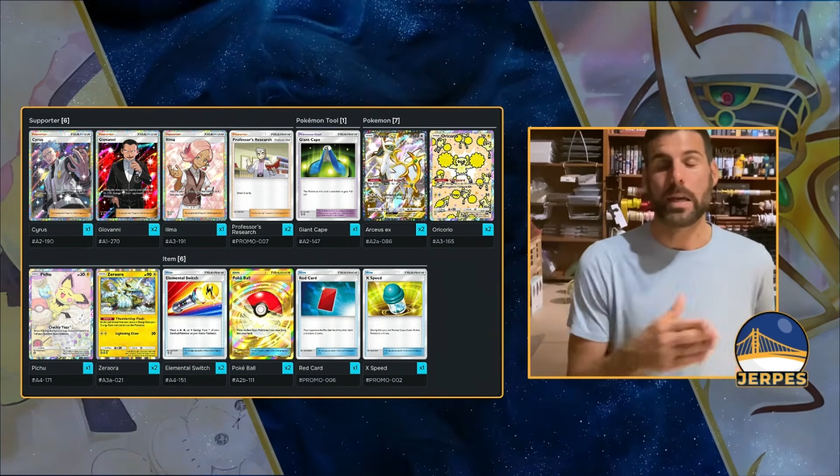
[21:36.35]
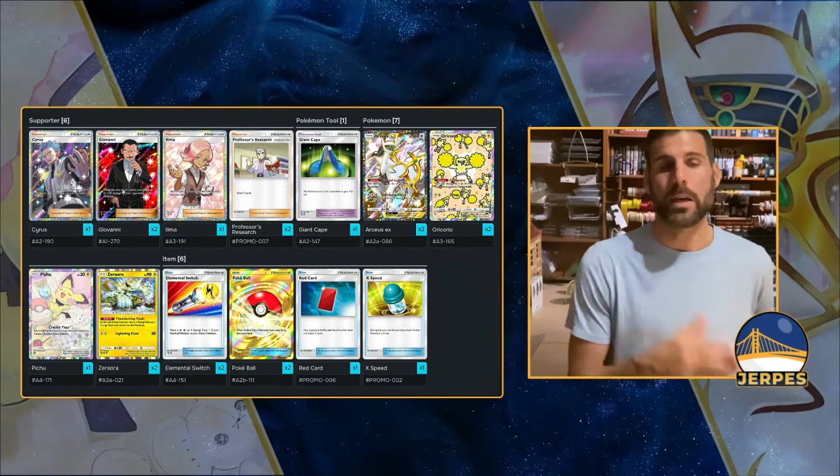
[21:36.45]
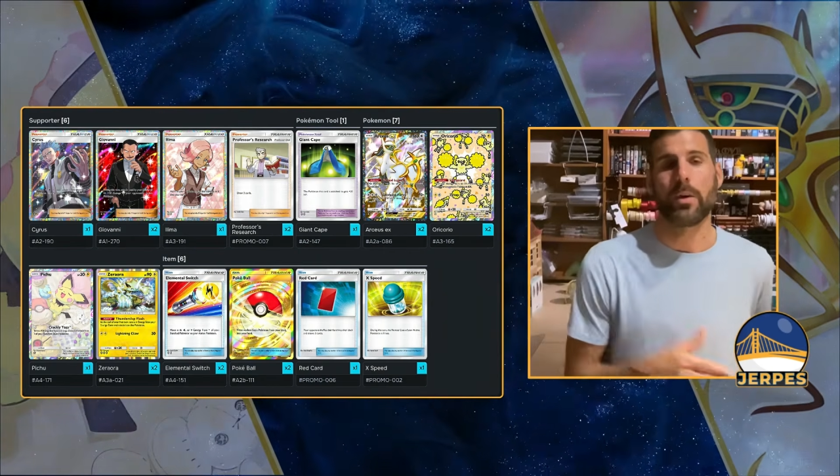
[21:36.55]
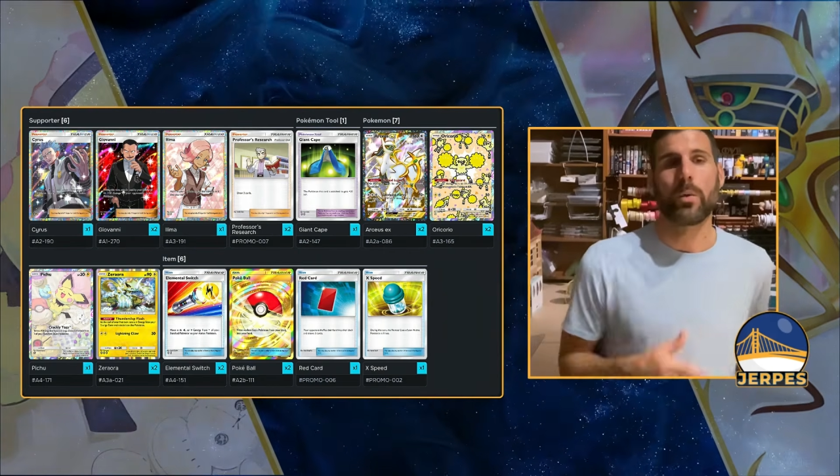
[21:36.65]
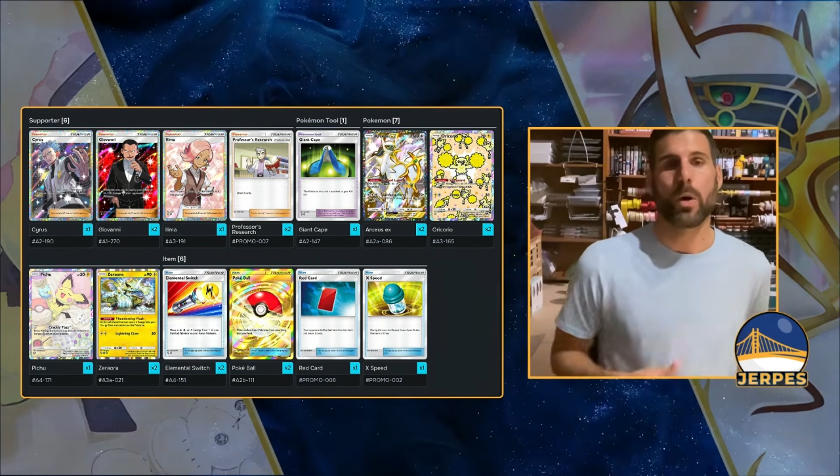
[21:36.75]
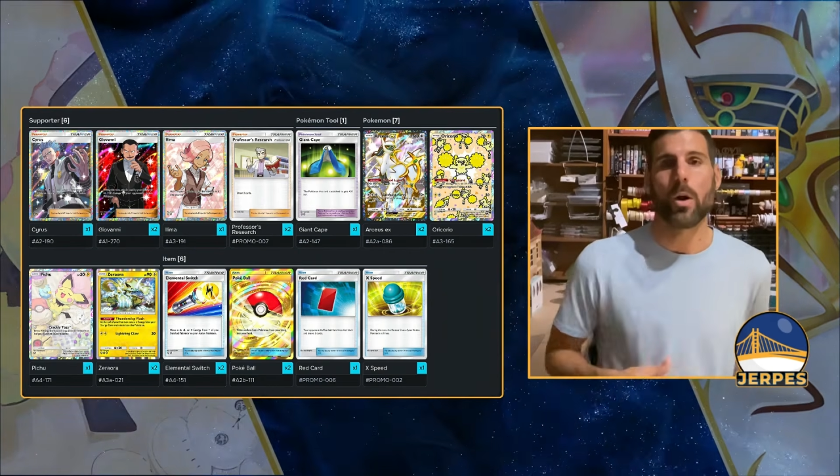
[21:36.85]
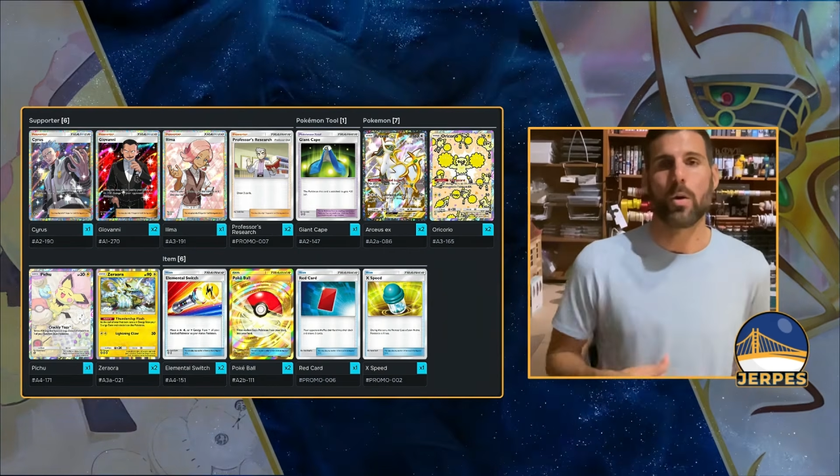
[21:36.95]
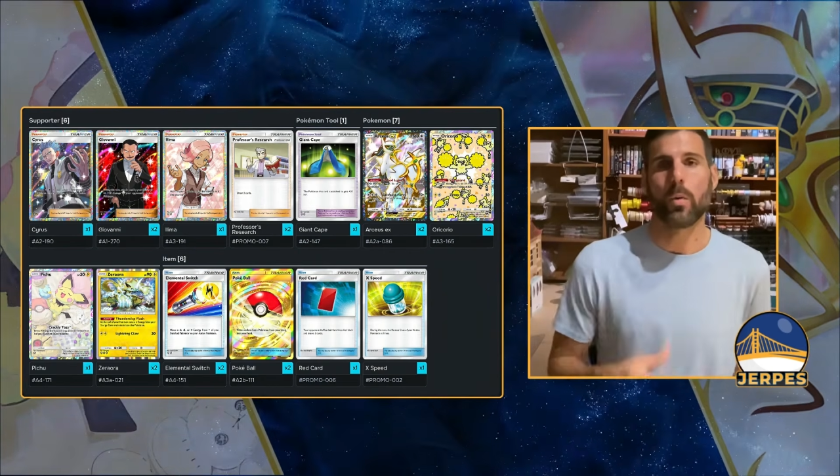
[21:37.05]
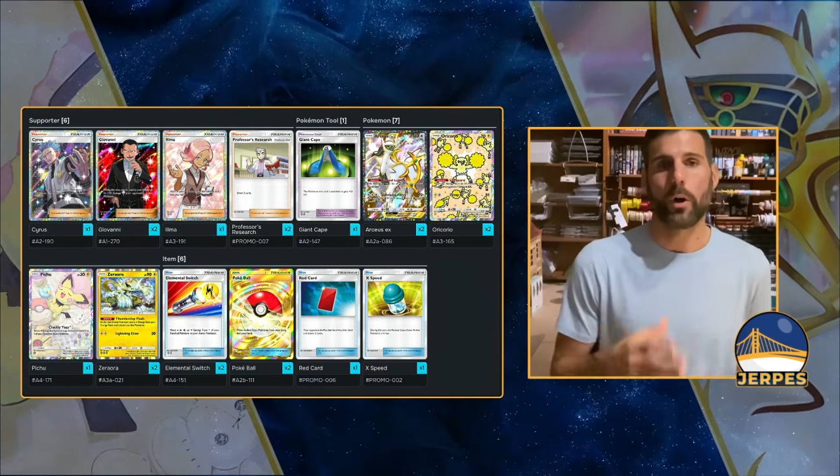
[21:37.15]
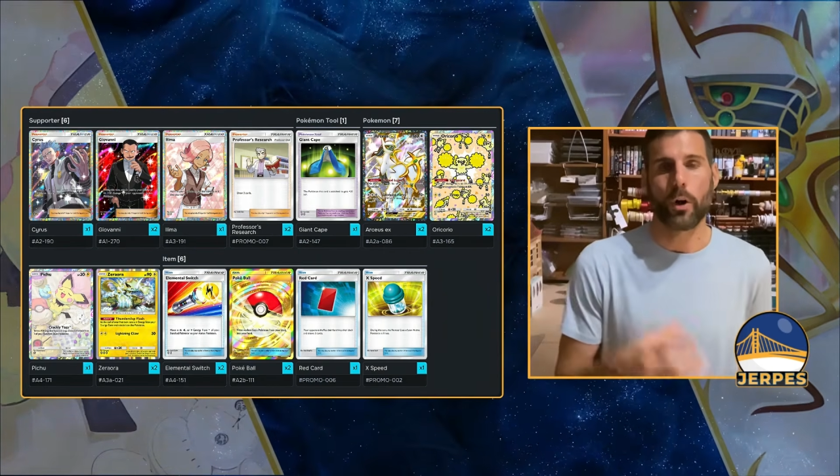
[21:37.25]
in a row
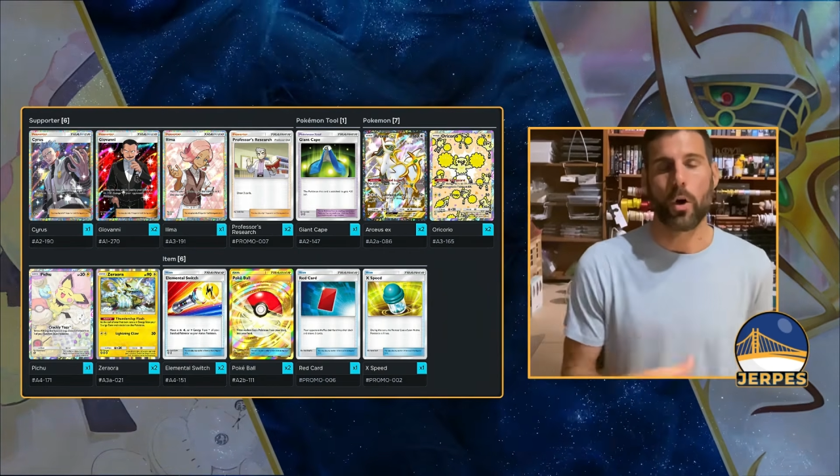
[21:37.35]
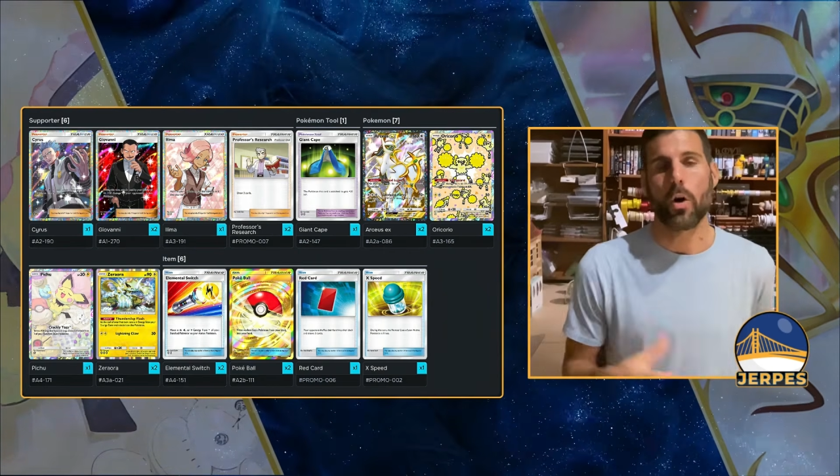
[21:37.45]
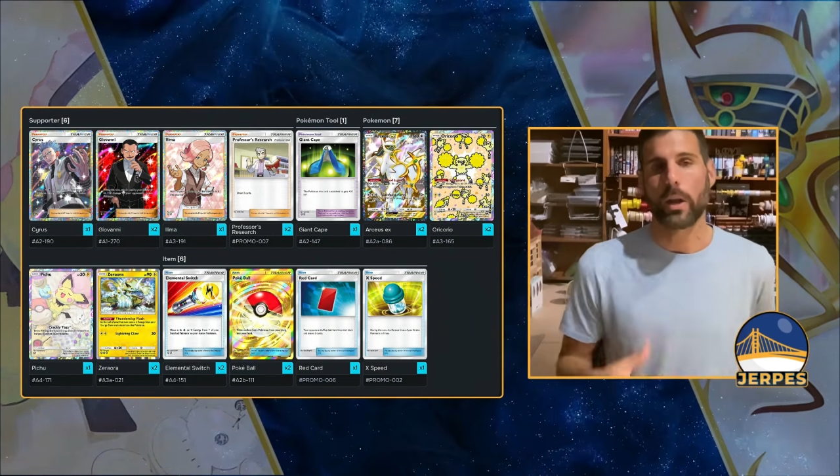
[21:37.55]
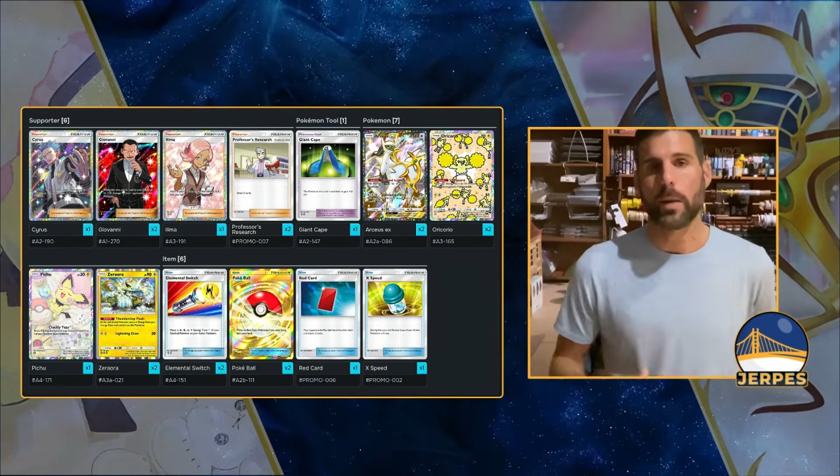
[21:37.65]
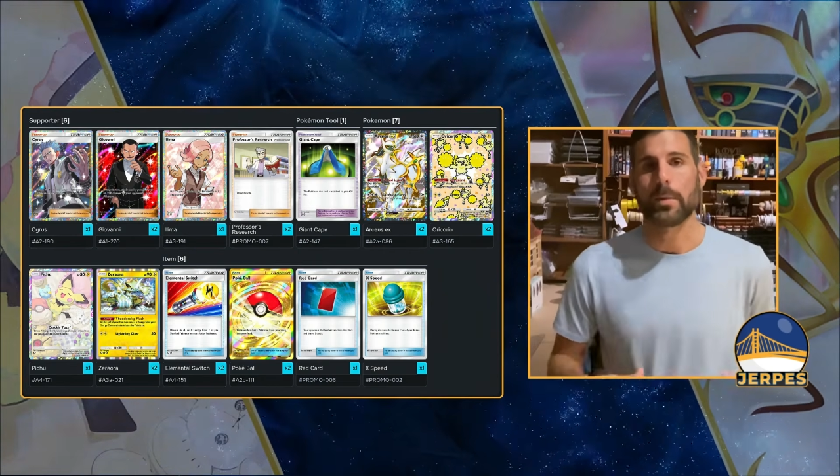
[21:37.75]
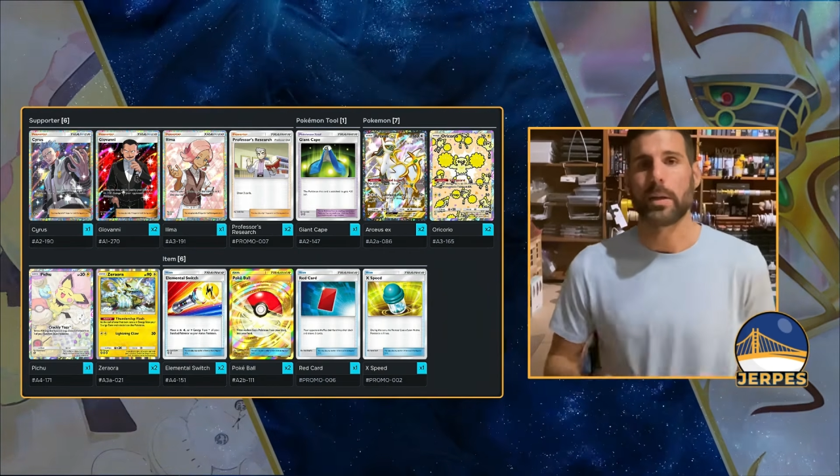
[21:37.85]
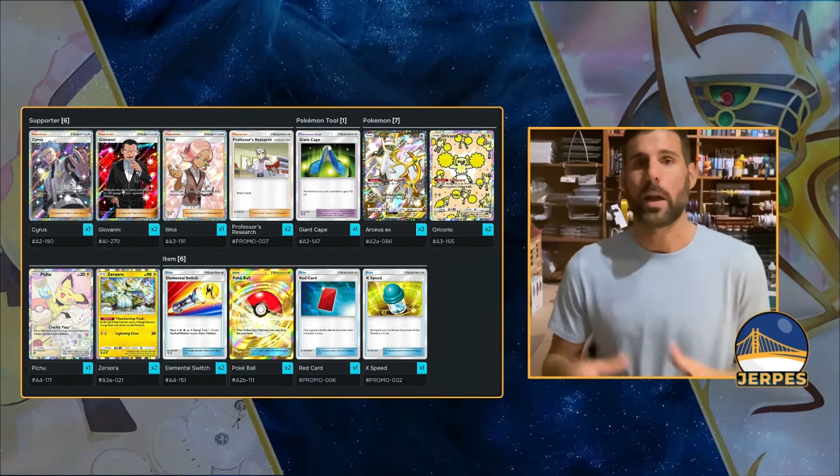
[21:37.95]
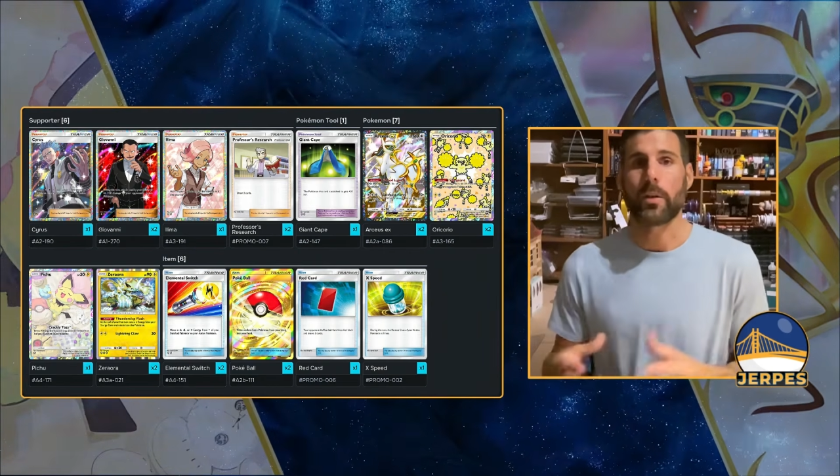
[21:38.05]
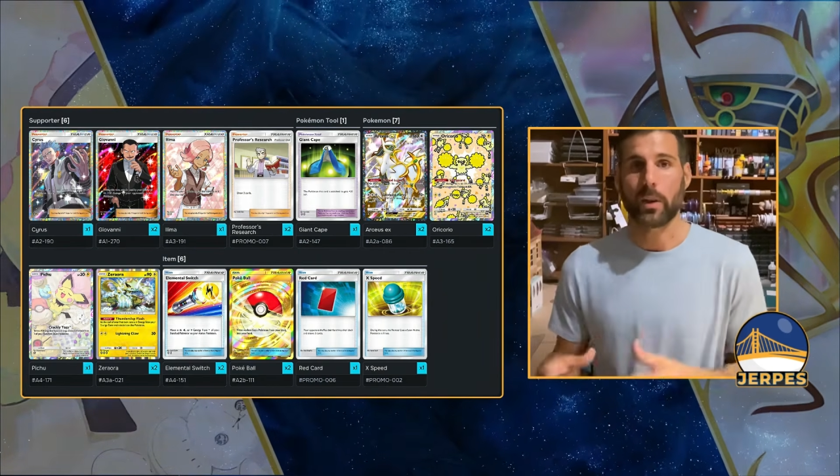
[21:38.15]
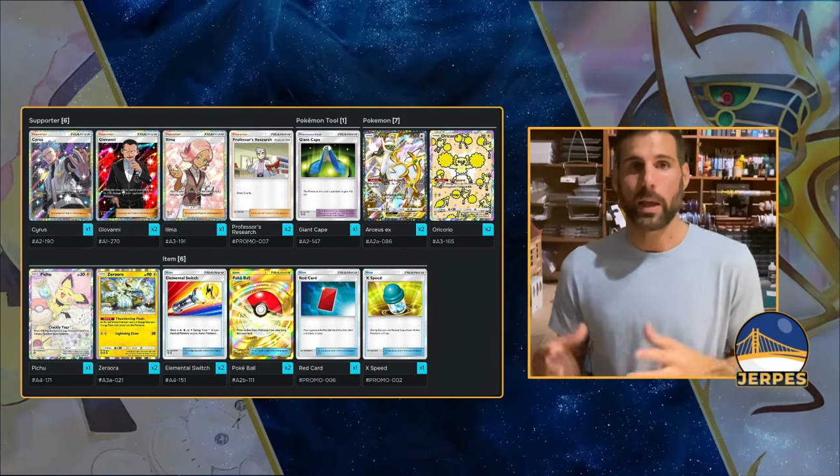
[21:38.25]
where it all came
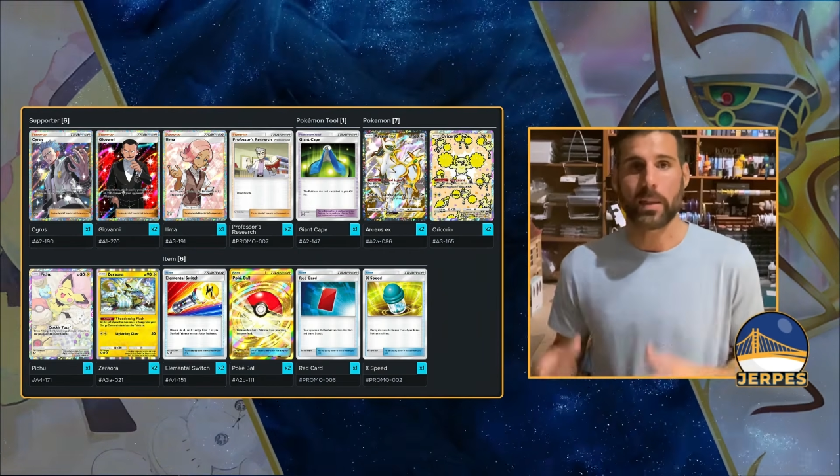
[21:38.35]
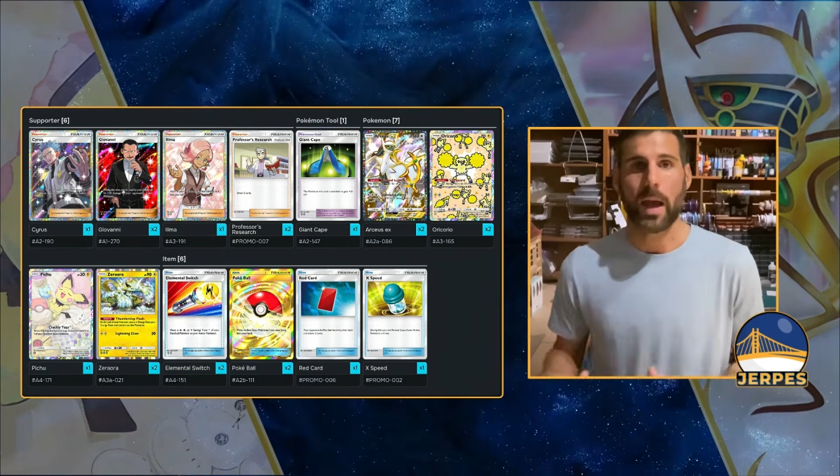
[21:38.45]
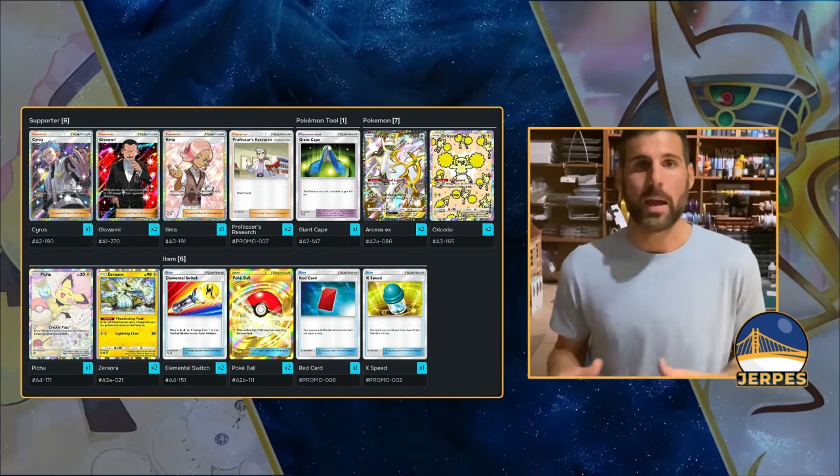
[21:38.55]
together like that.